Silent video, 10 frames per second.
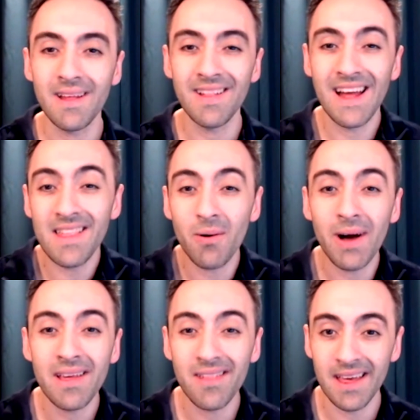That's how
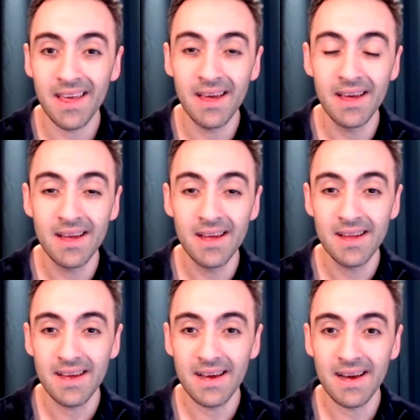I see
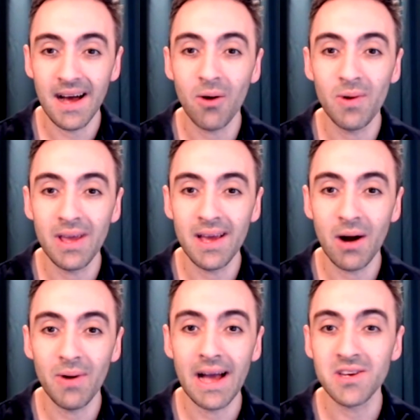how we
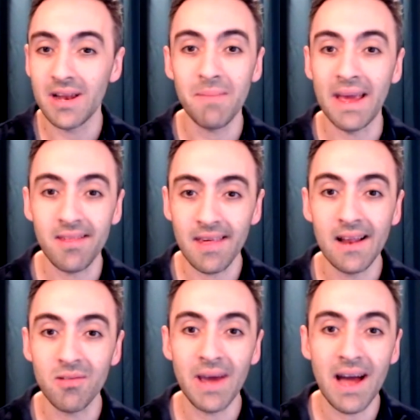actually make
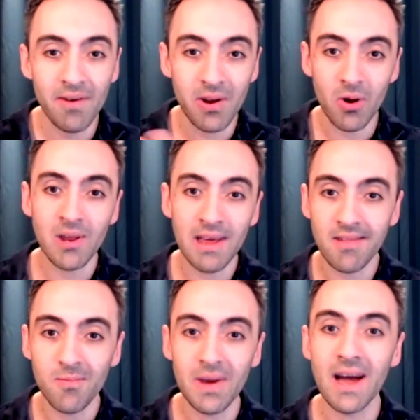sales. We have an
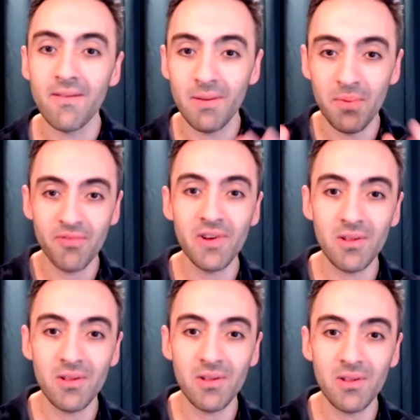audience, we have the perfect
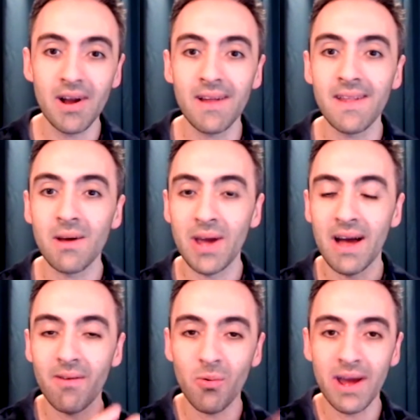offer, and then we have
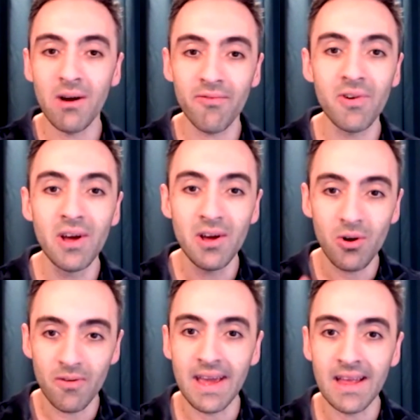a way of
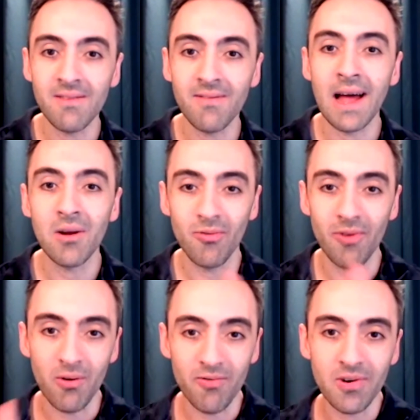conveying the value of our
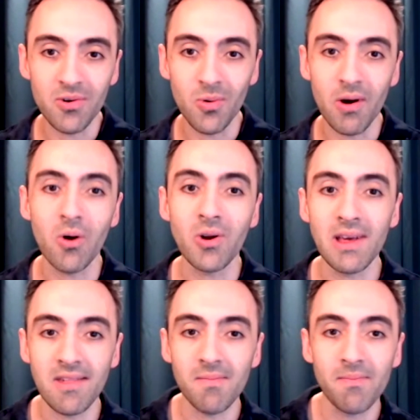offer to our audience.